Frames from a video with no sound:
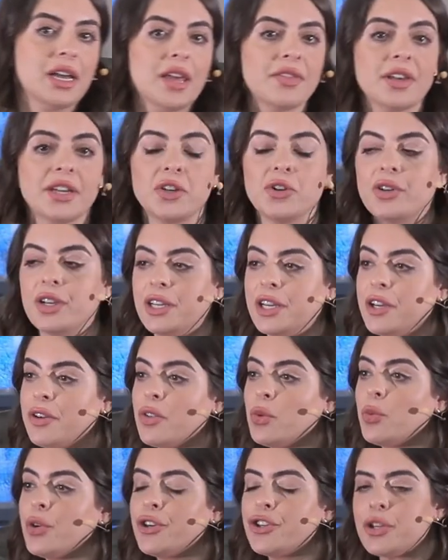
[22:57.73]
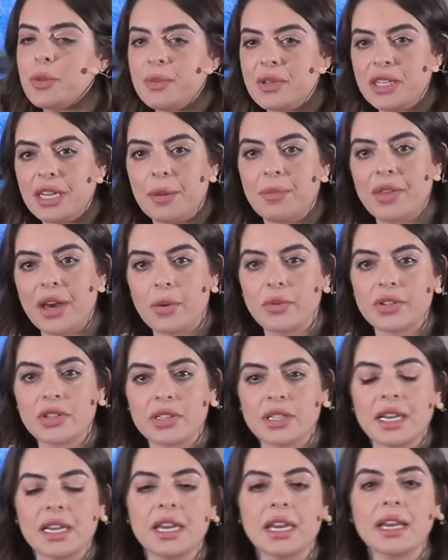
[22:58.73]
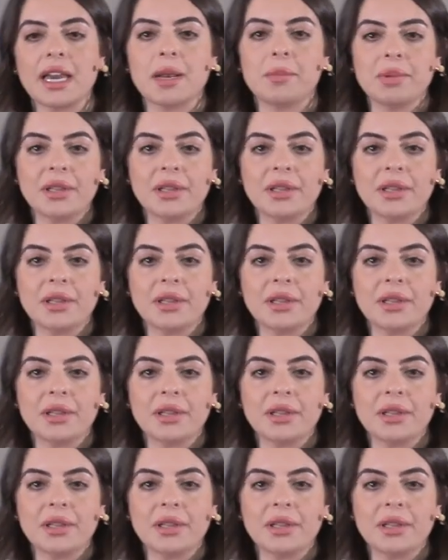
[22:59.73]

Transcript: that you could hear the worship team that was singing and